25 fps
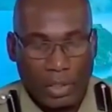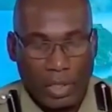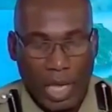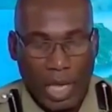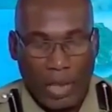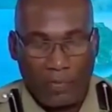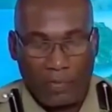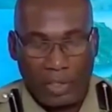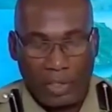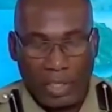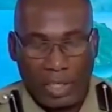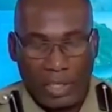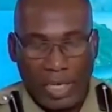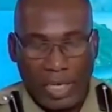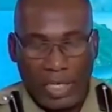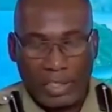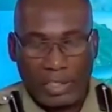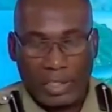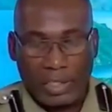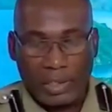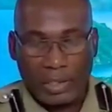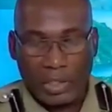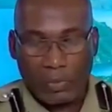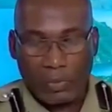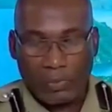Having
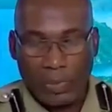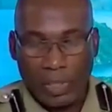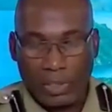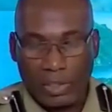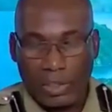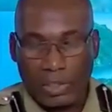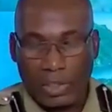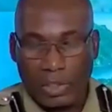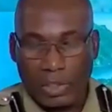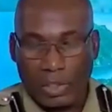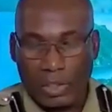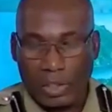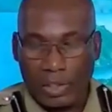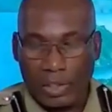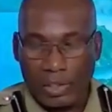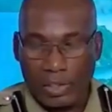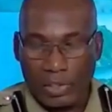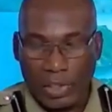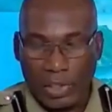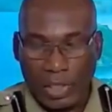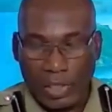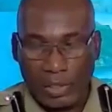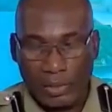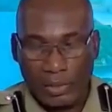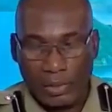highlighted this particular
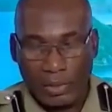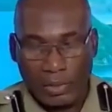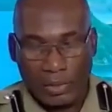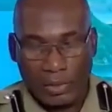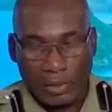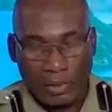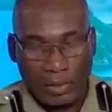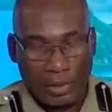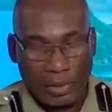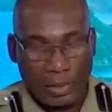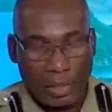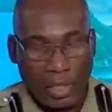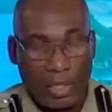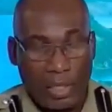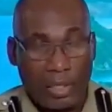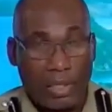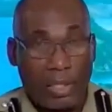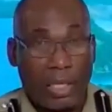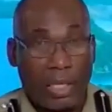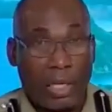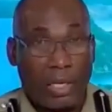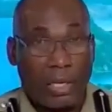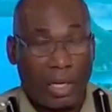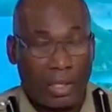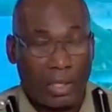incident, and
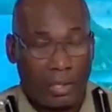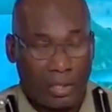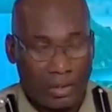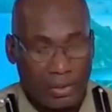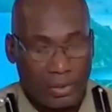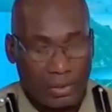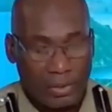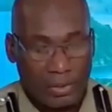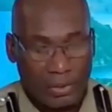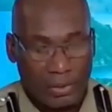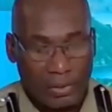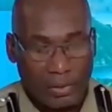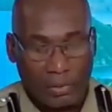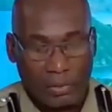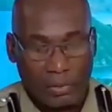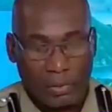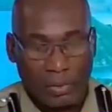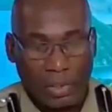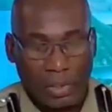there are others,